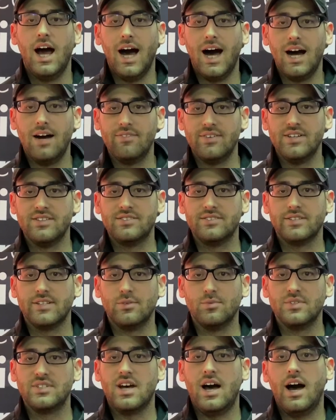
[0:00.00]
Obviously,
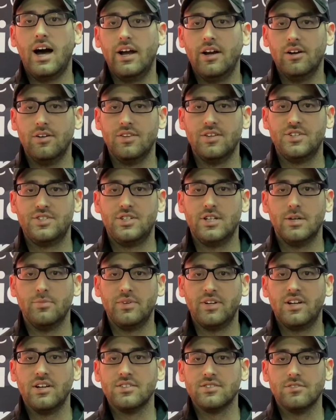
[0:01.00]
it was higher this year
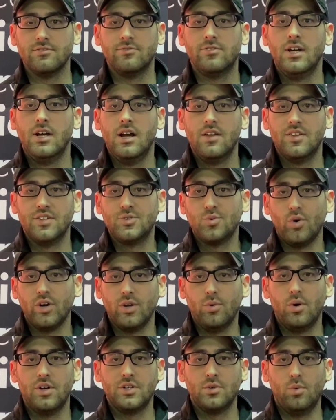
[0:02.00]
because of the
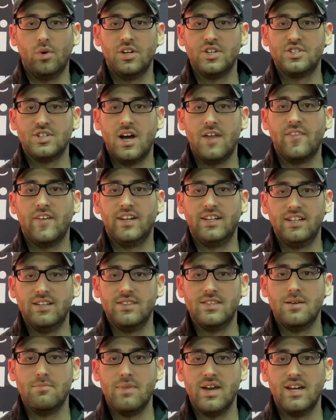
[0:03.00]
21 to 1 shot that hit
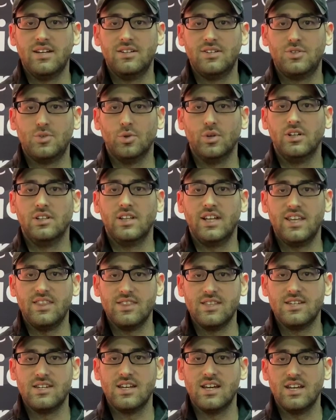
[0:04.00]
in the mandatory late
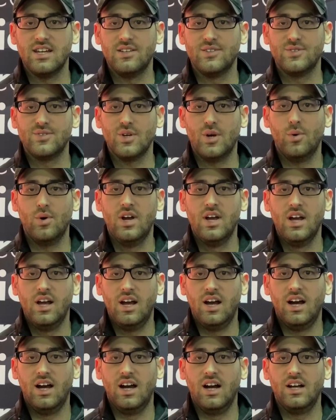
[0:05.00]
in the day, and so
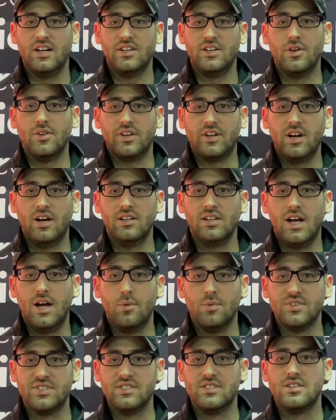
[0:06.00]
the cut
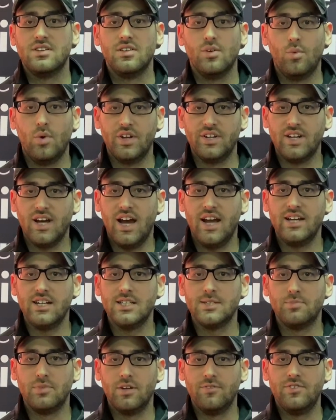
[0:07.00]
line was into the
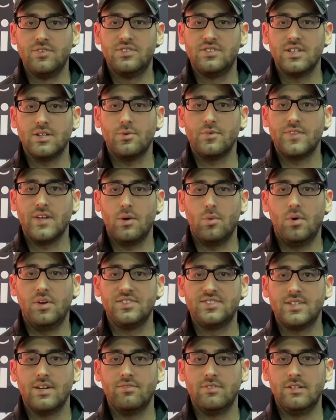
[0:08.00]
190s. But if you stick with that
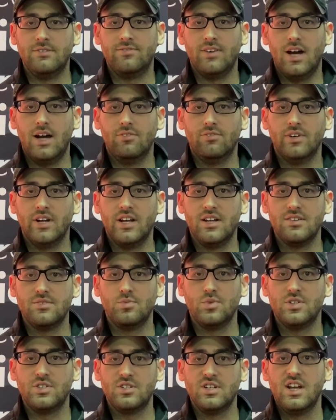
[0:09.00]
175 range,
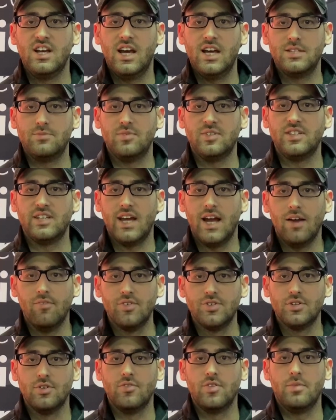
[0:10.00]
which has been the
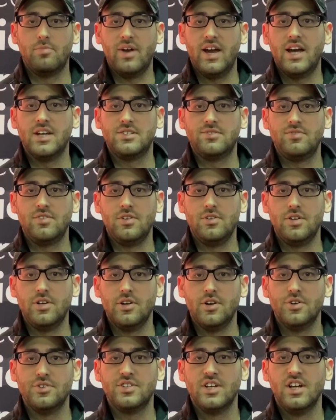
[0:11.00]
average over the past few
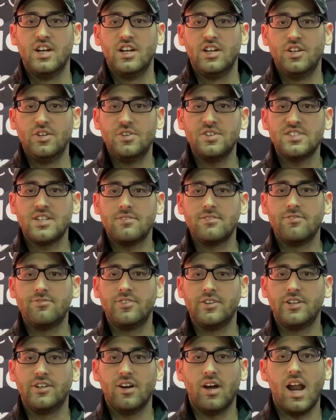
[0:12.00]
years, you just have to
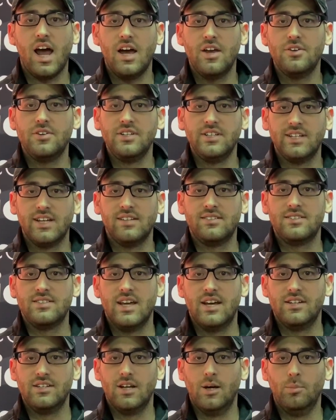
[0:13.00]
figure out how you can get to
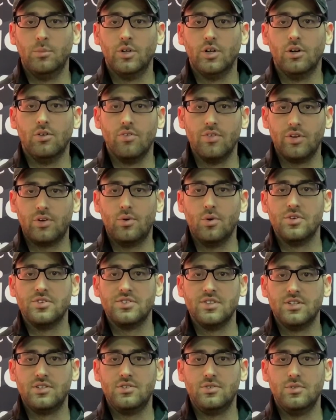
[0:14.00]
that number over the
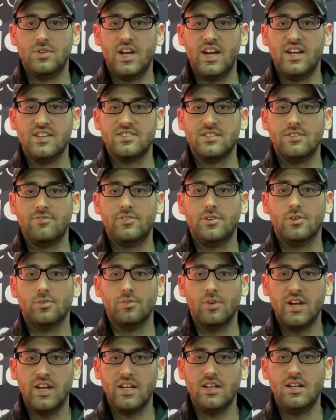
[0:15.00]
course of the 2 days. And if you're
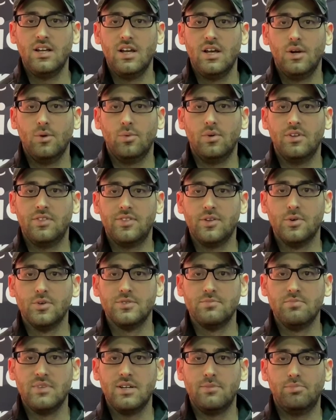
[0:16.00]
right with
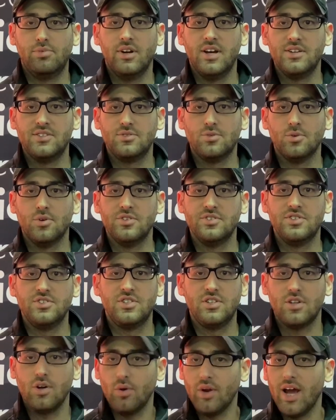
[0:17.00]
those mid-priced horses,
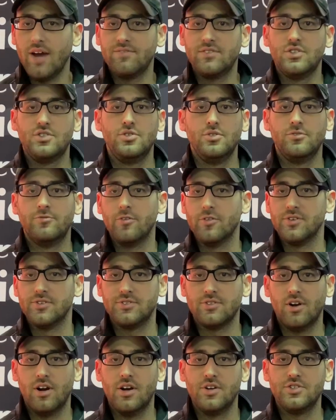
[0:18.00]
you don't have to shoot for the
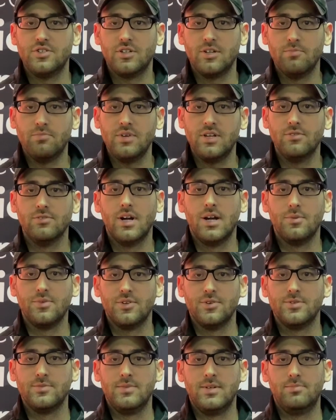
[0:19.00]
stars. You can be right with
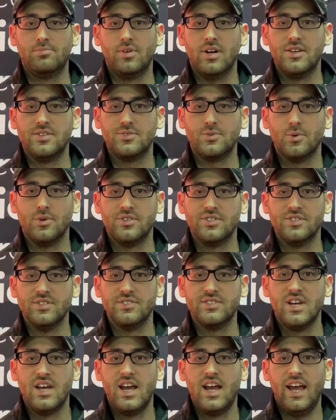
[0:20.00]
those mid-priced
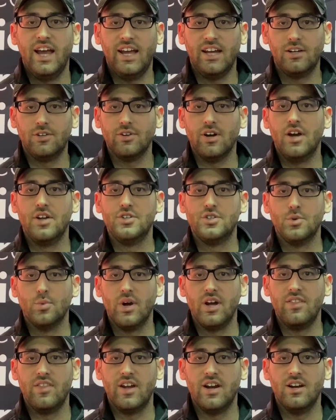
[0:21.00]
horses and grind your
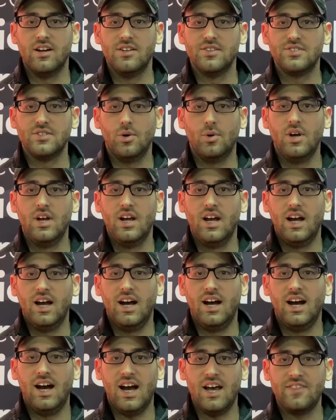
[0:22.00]
way there. And so
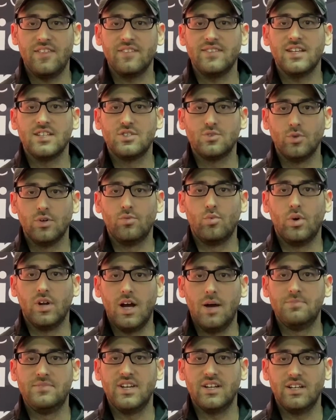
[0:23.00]
I think that's sort of what
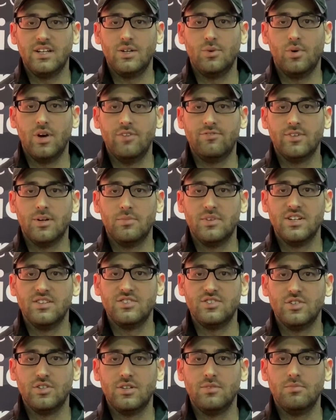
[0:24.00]
I'm taking away from it,
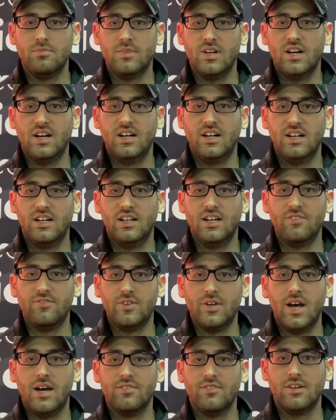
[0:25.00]
is you can, if
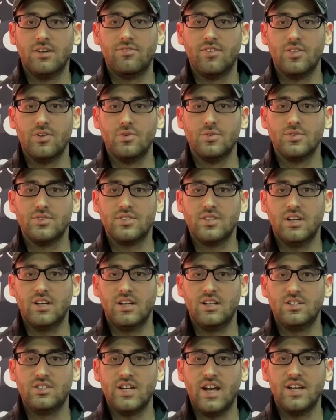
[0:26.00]
you have of those
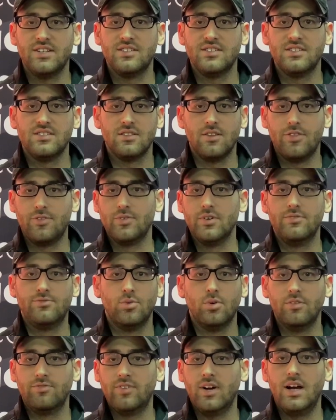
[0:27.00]
chances in the 3,
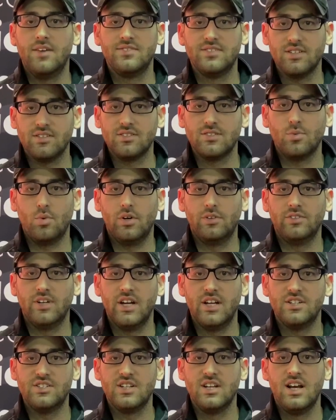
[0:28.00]
4, 5, 6 to 1
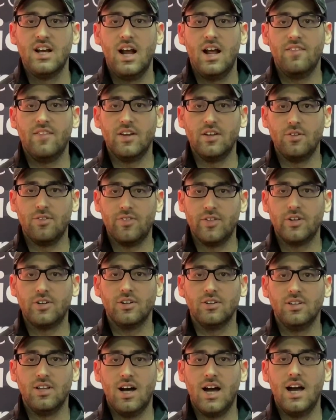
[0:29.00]
range that you think
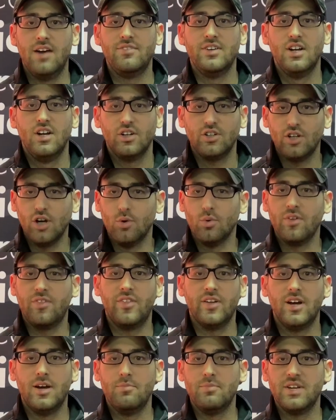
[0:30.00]
are alive, go with
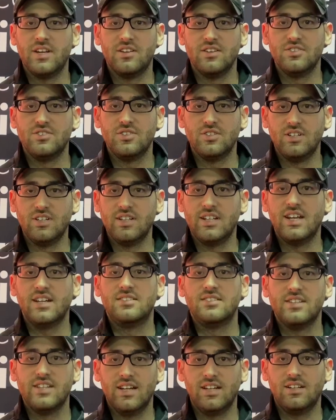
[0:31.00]
them, because you can
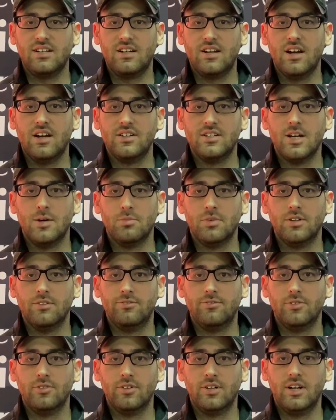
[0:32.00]
get to that cut number
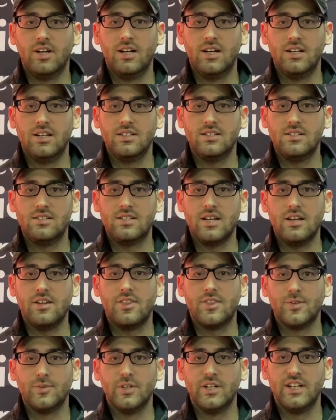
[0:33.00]
for day
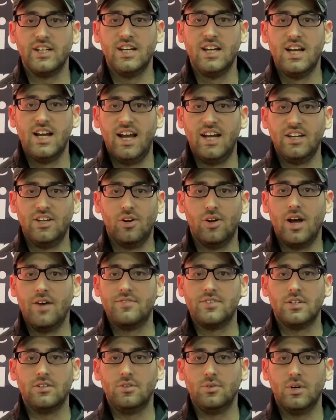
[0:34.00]
3, and you don't
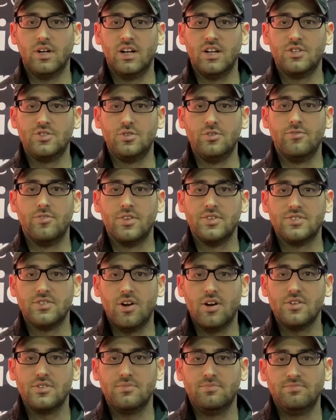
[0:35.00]
have to shoot for the stars.